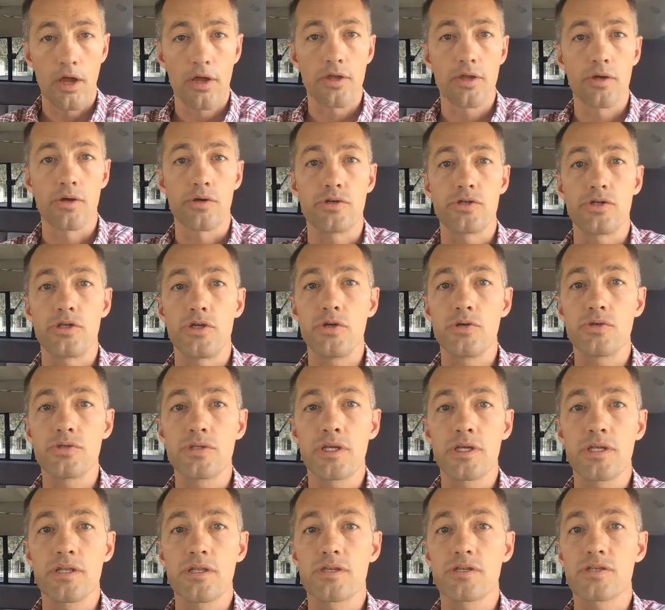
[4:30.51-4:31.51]
You're
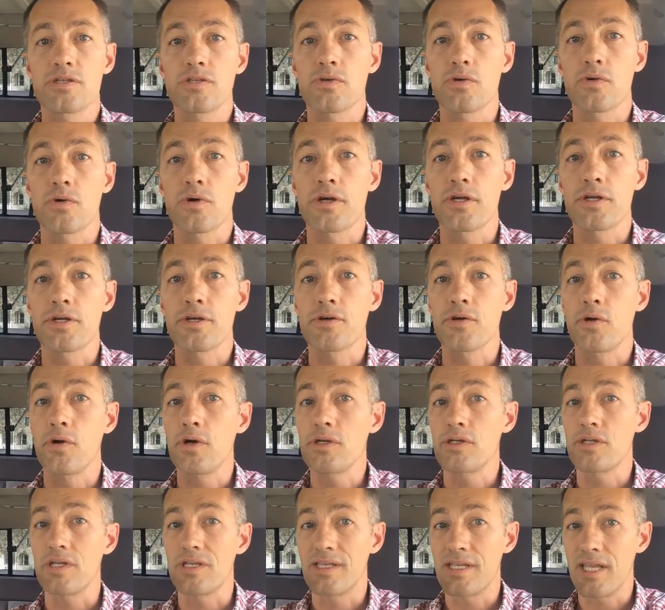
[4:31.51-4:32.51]
choosing the story you're
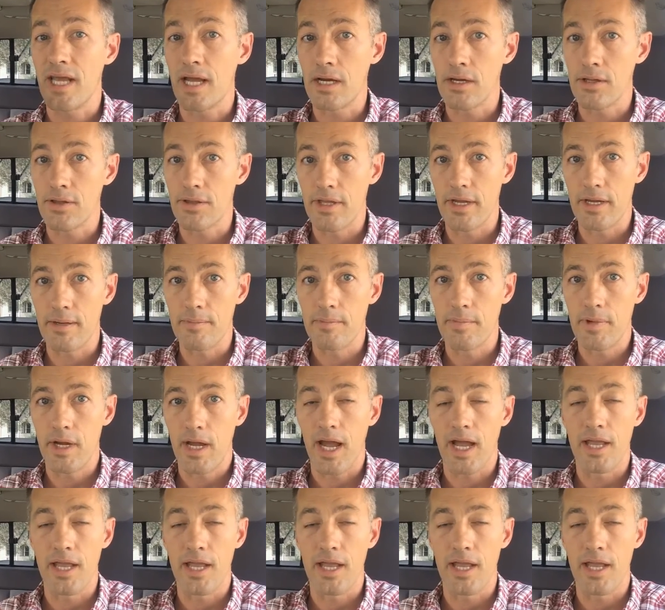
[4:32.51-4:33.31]
going to tell them